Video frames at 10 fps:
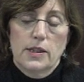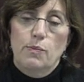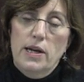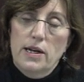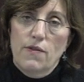
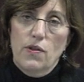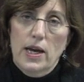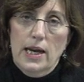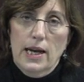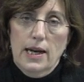speed of
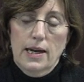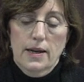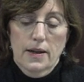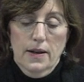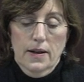thinking,
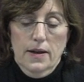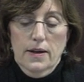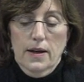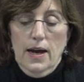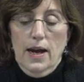
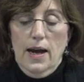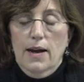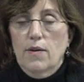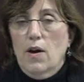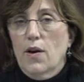
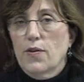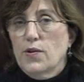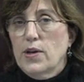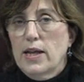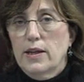and are their
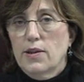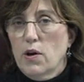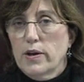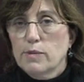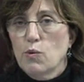daily
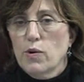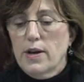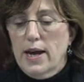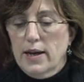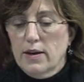thoughts more
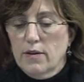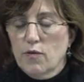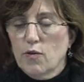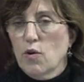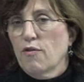
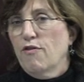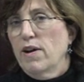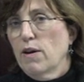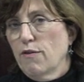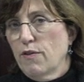negative or
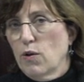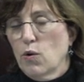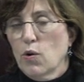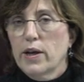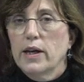fearful
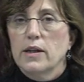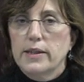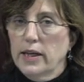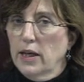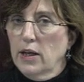or
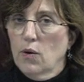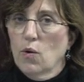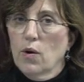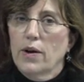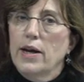guilty
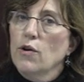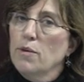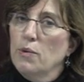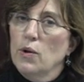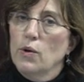or
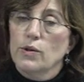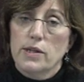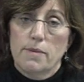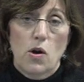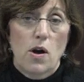irritable or
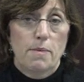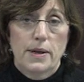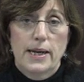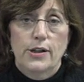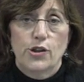some
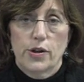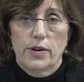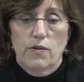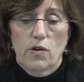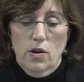combination
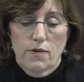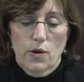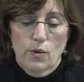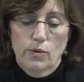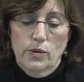of all of
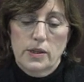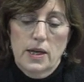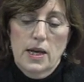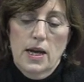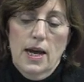those?
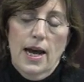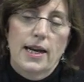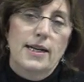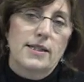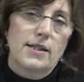
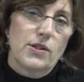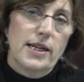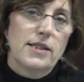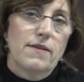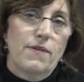And is their
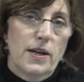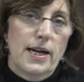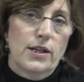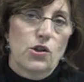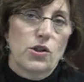sense of
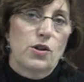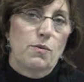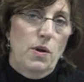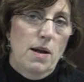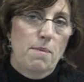connection to
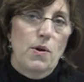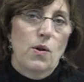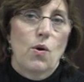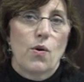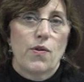
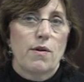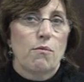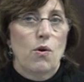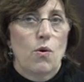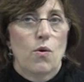people or their
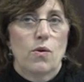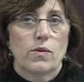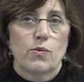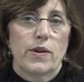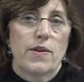
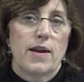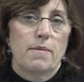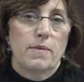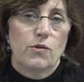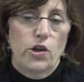roles with
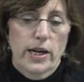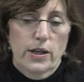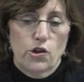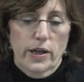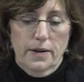them
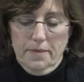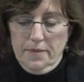changing?